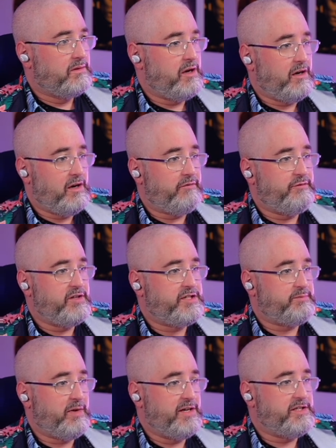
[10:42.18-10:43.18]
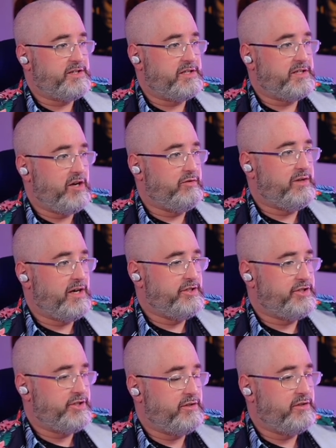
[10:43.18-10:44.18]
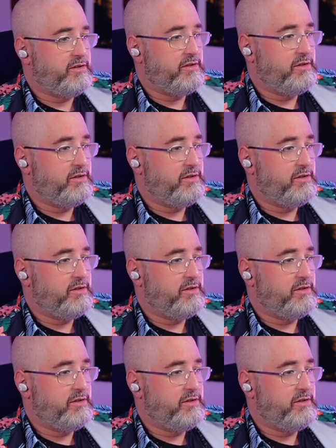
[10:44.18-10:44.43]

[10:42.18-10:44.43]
I love this place, this location.